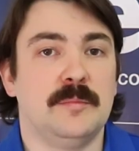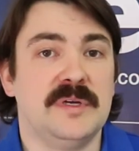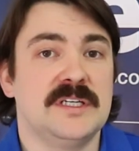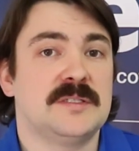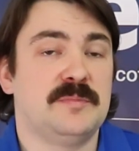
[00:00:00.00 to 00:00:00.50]
The
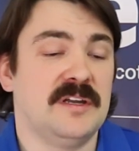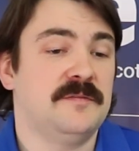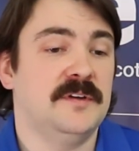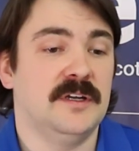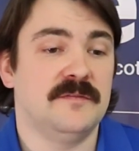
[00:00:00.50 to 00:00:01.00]
biggest
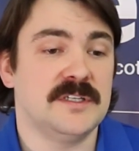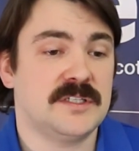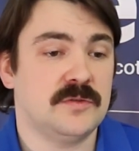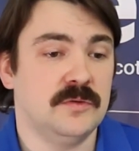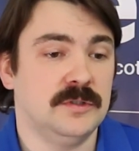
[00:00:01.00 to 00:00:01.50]
benefit of
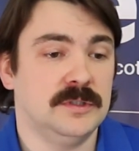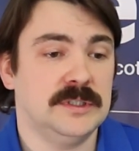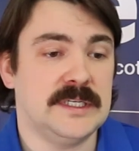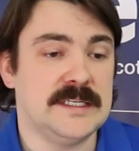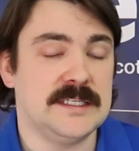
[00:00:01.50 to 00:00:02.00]
this
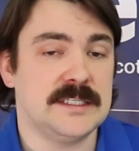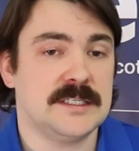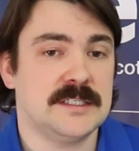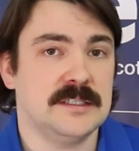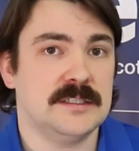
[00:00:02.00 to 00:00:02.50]
tool
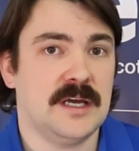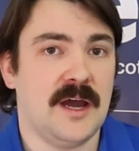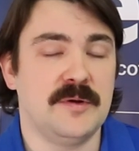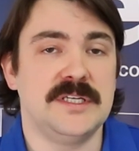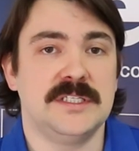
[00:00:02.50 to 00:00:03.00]
is
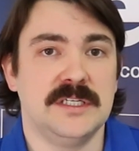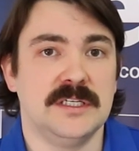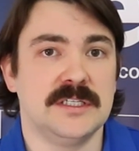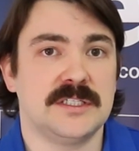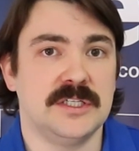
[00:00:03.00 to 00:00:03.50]
how easy
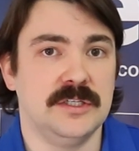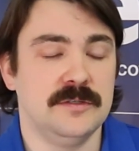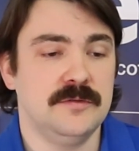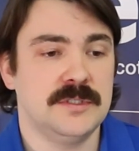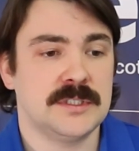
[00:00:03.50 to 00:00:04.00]
it is to
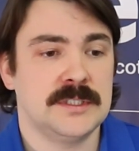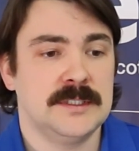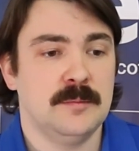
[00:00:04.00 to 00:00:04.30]
use.